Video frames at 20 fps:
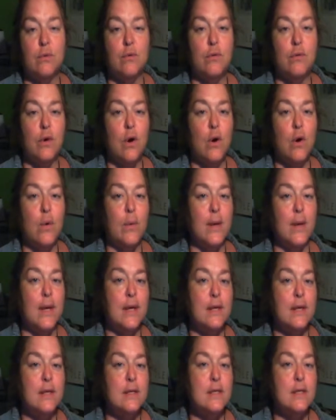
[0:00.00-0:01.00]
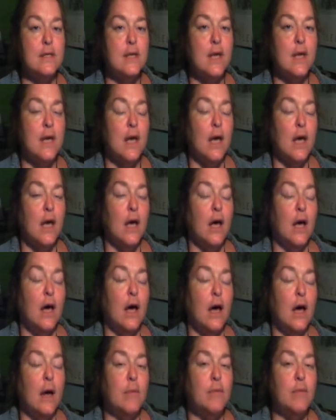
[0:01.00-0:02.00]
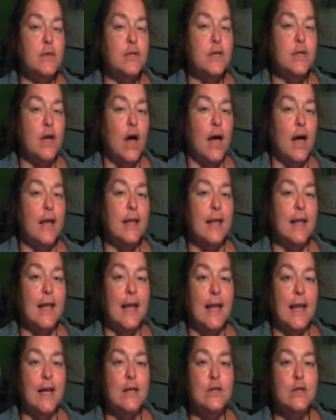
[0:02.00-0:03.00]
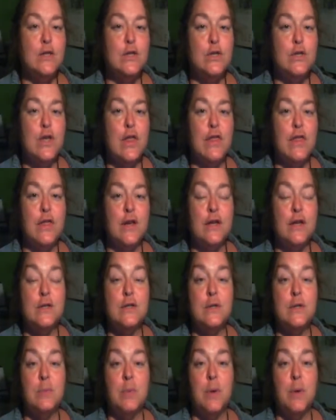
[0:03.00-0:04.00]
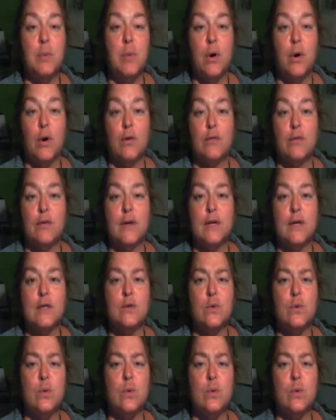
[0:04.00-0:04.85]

Virgo is the sign that likes things to be perfect,